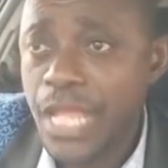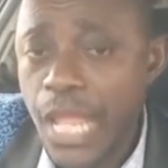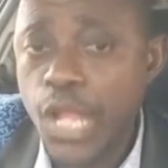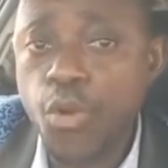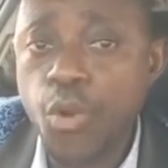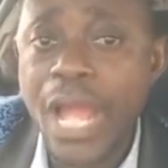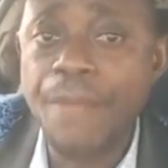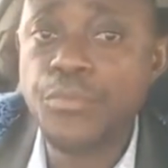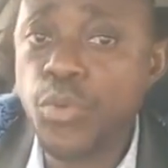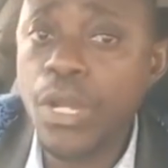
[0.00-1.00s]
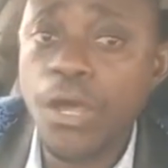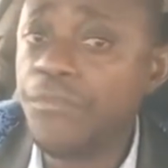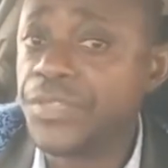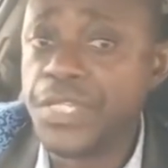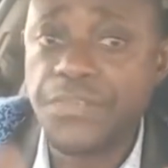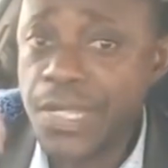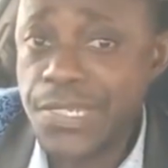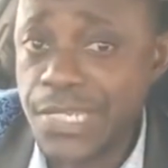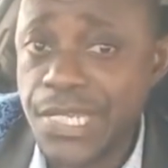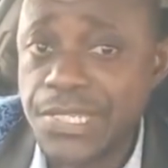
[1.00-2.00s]
it will help do a lot of things for the
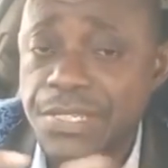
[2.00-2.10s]
state.